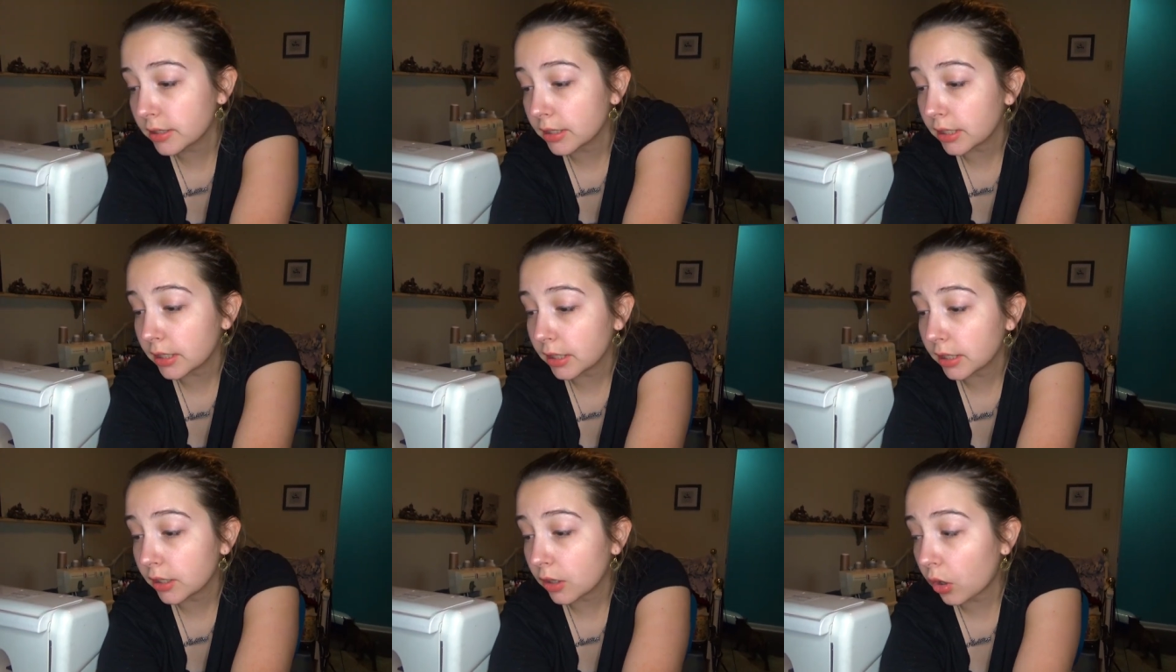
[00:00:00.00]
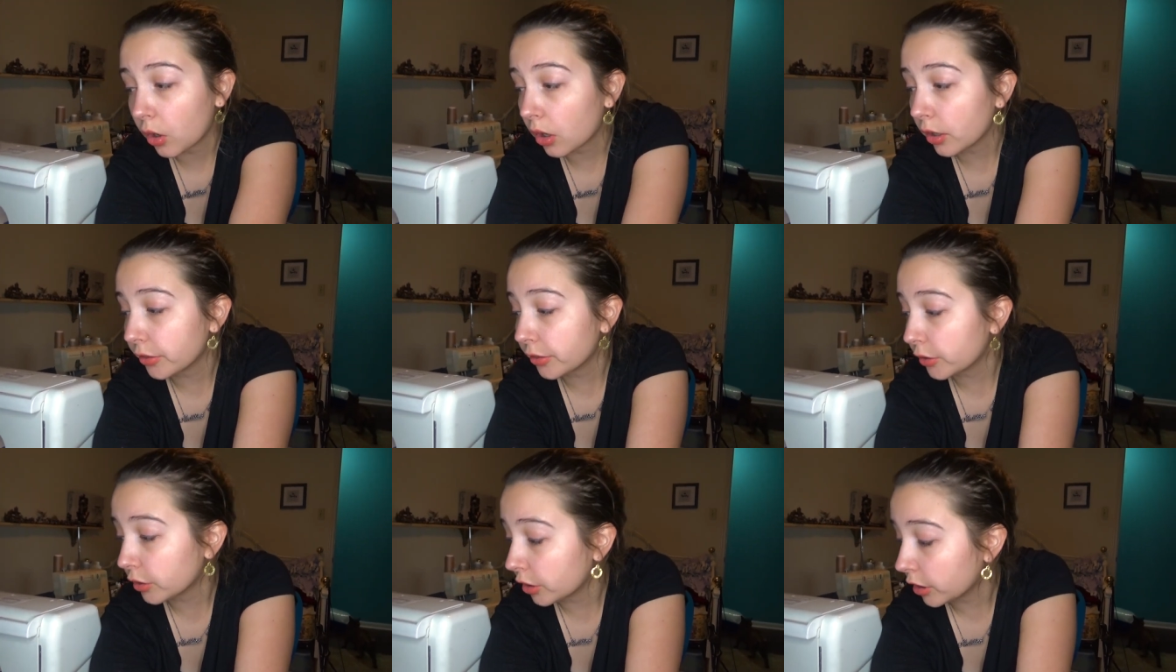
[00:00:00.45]
The
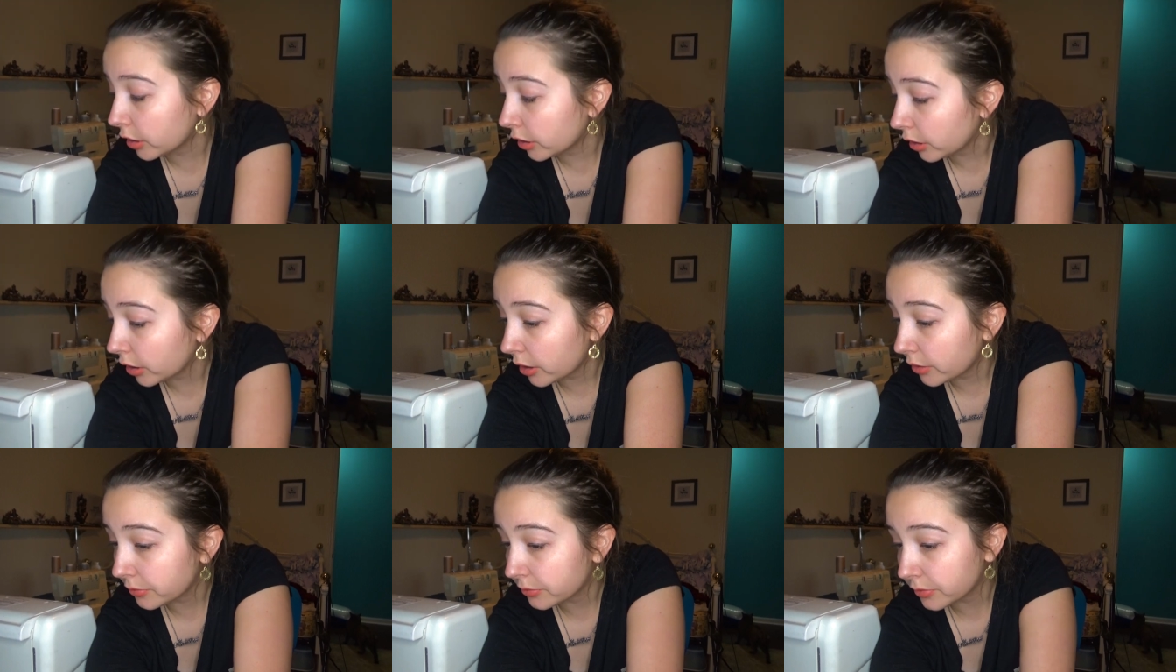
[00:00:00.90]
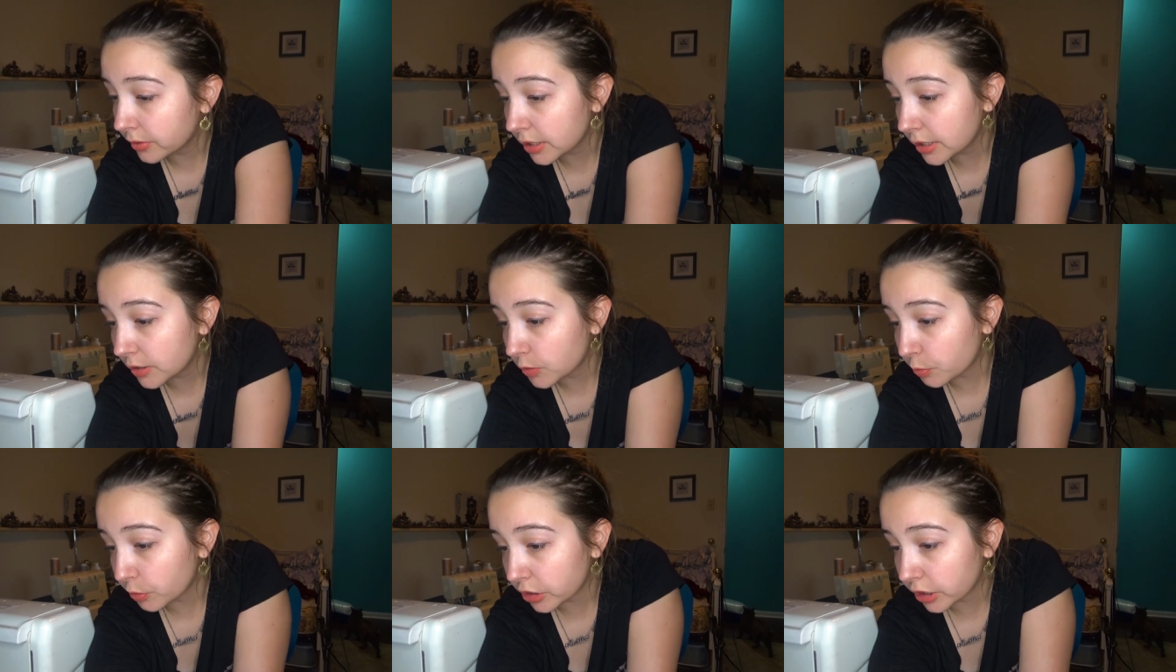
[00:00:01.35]
author of
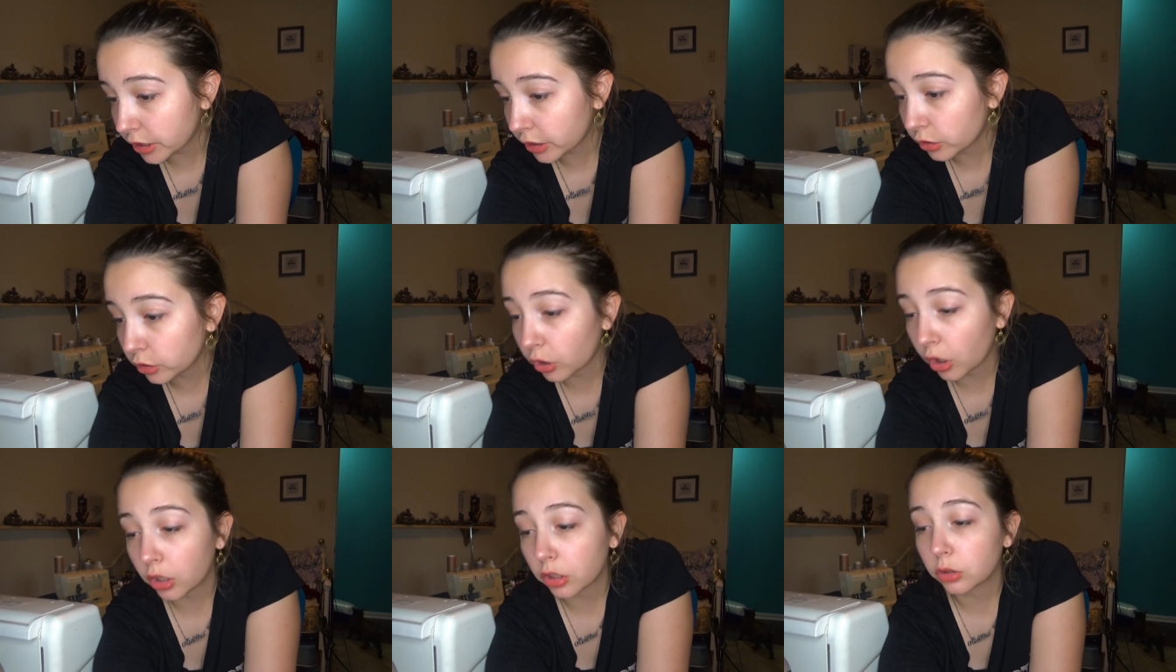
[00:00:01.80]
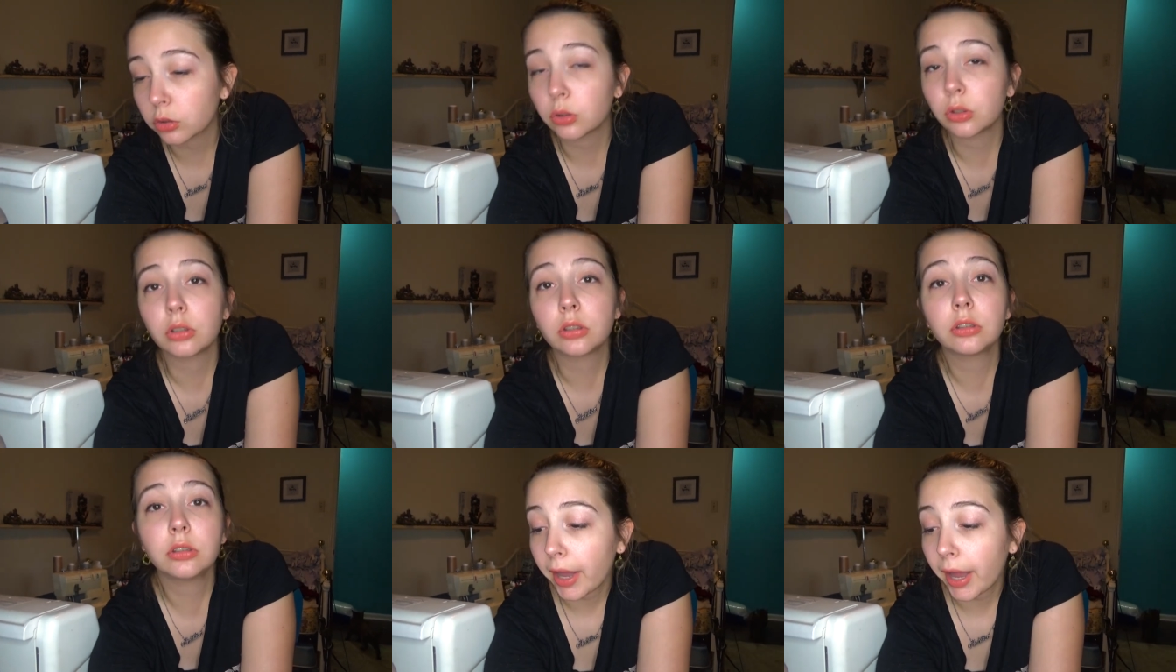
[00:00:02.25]
this particular
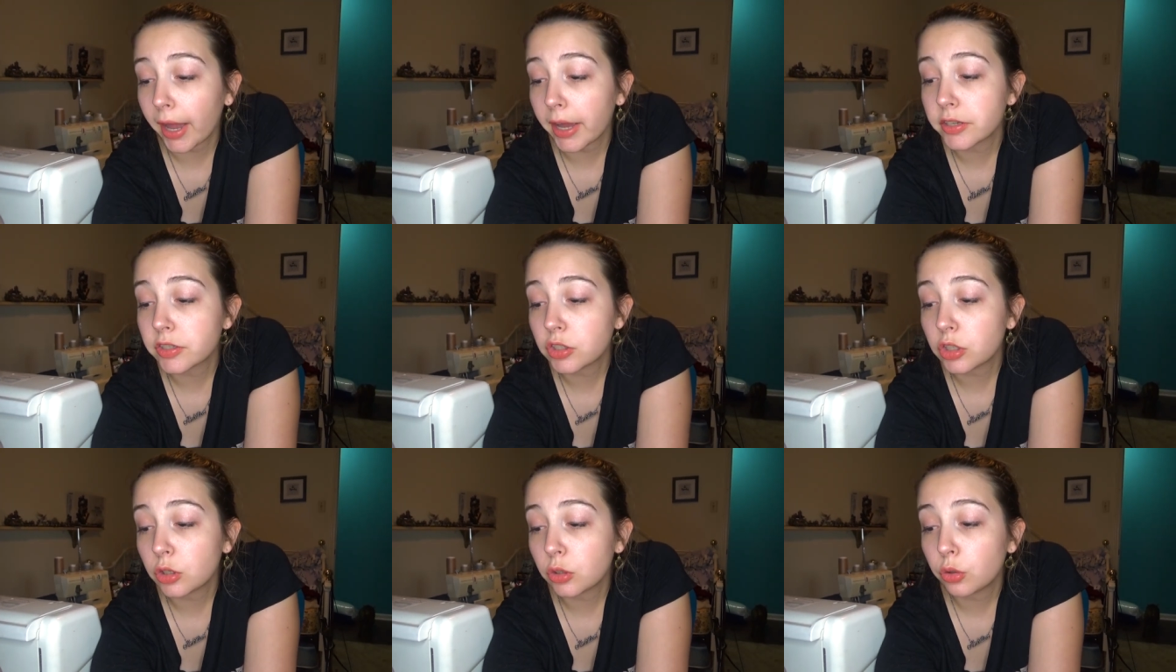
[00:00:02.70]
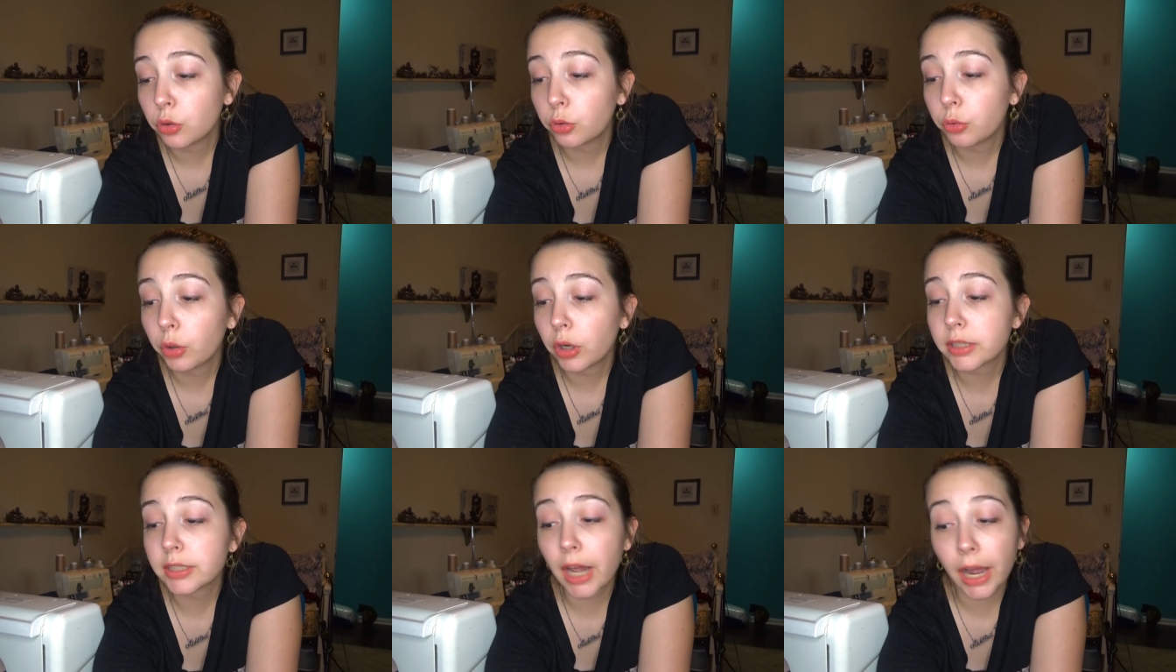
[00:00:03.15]
article has
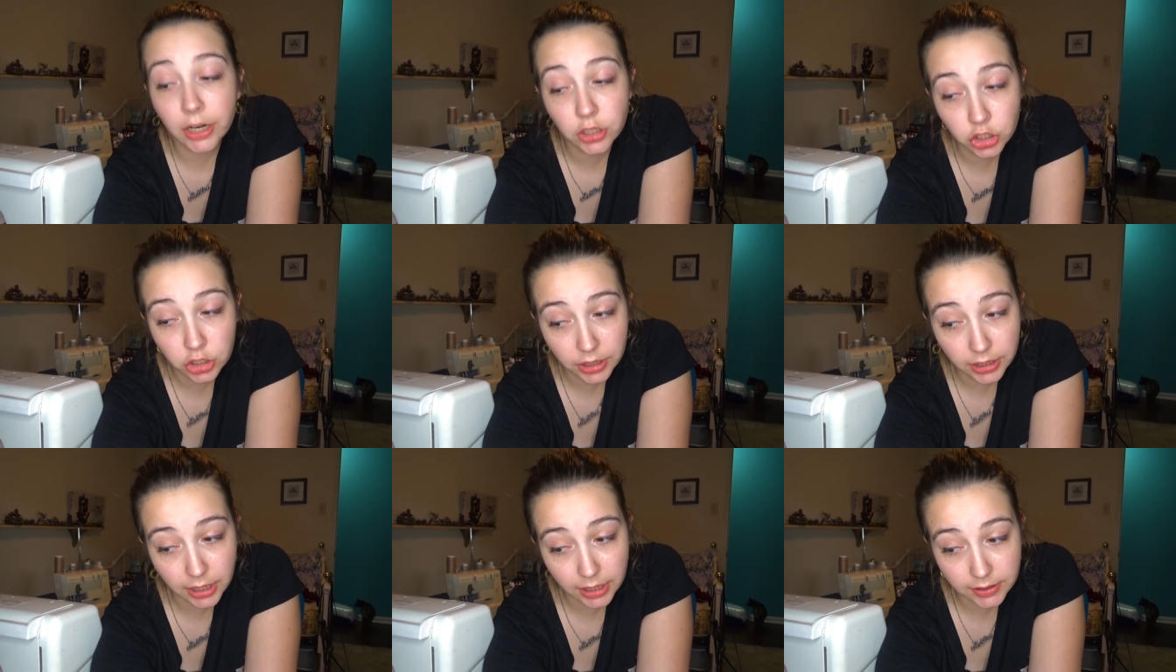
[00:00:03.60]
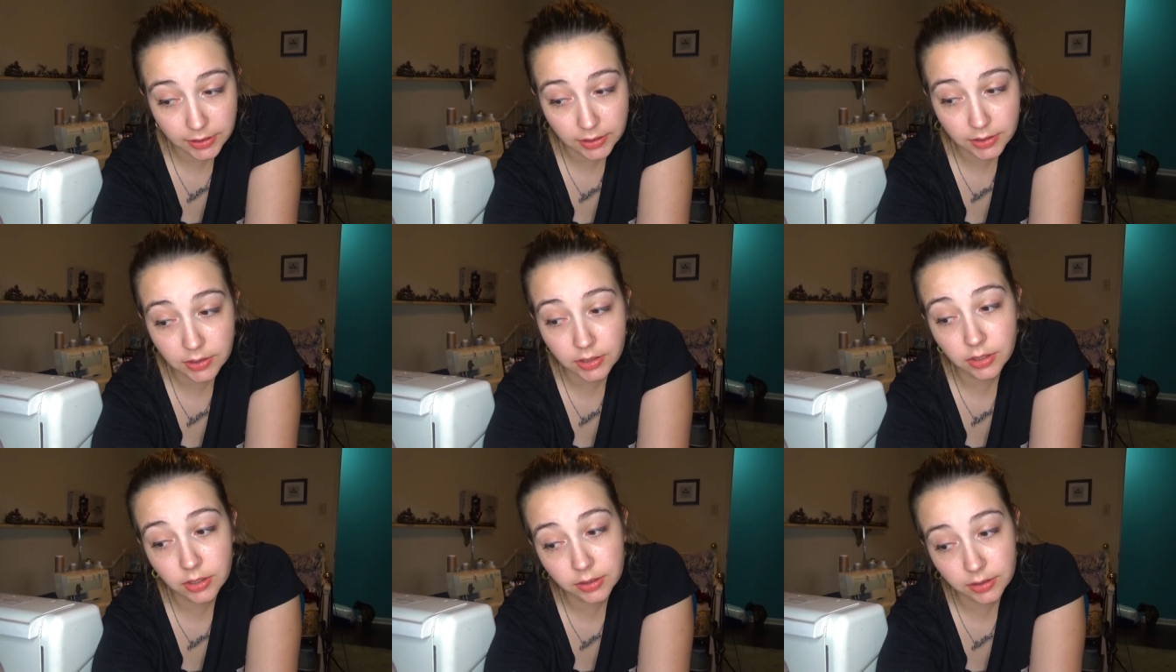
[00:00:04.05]
you attach the
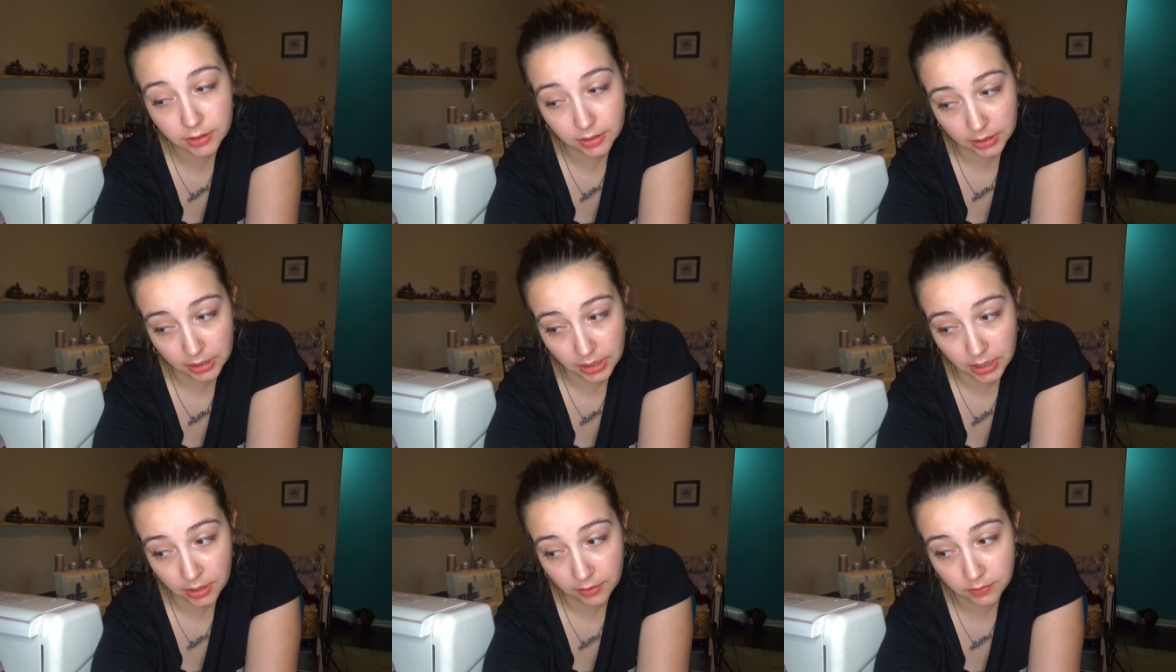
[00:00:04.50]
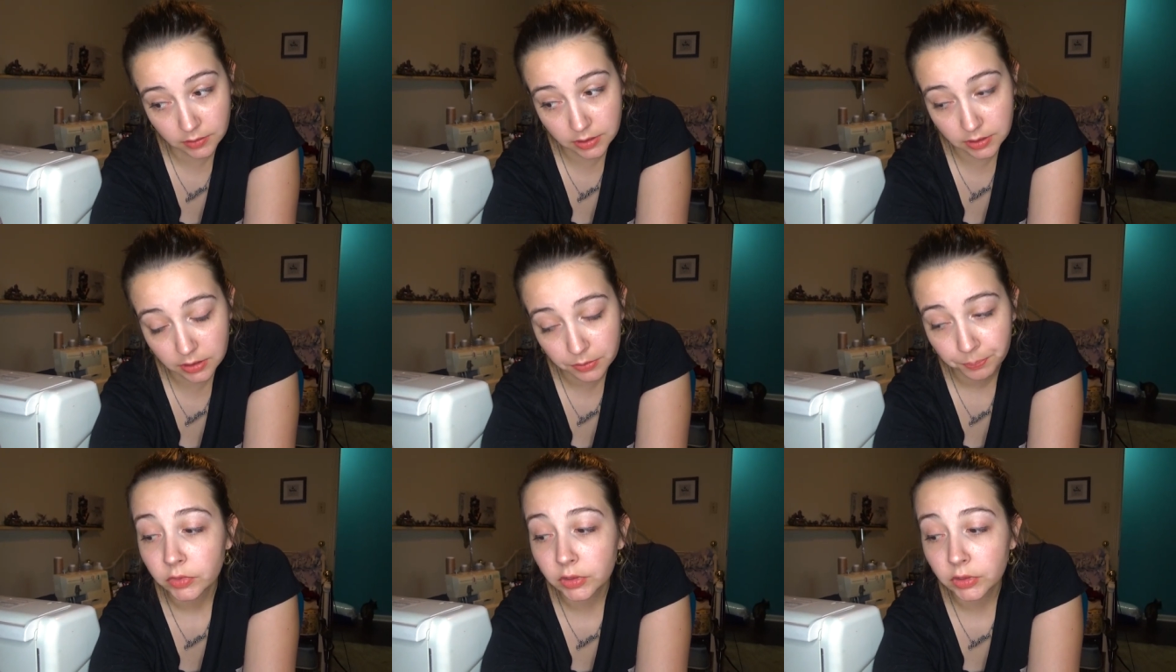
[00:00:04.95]
gussets to the sleeves,